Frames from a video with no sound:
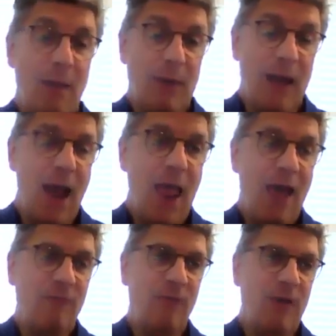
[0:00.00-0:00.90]
I mean, I
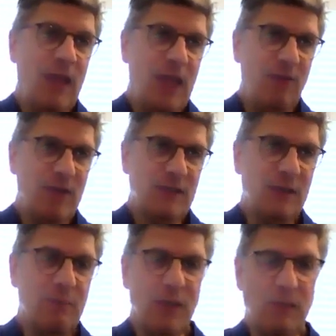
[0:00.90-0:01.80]
have, if it's
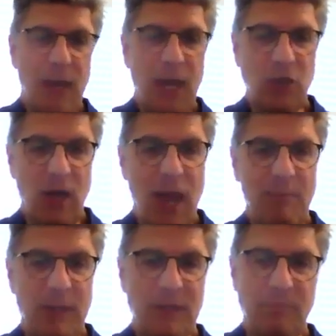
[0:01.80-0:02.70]
something major
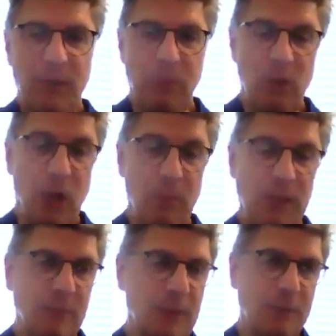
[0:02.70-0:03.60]
happens and people call me
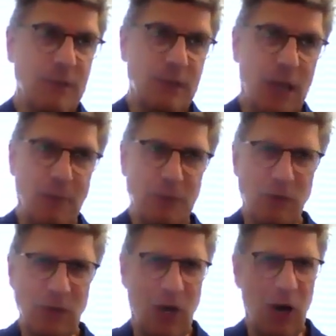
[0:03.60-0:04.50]
and sometimes they say, I'm
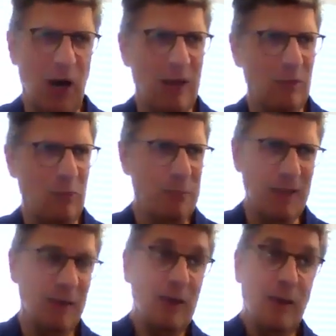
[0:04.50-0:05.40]
so sorry,
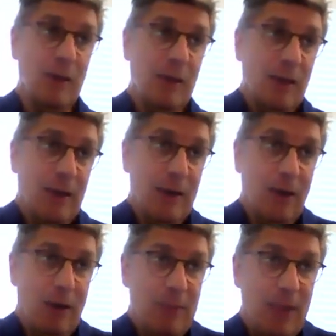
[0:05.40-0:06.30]
but
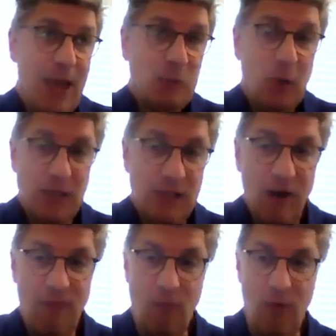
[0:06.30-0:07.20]
I mean, that's what it's
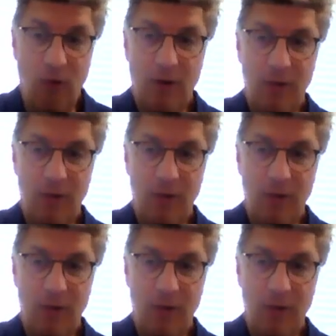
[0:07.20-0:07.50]
there for.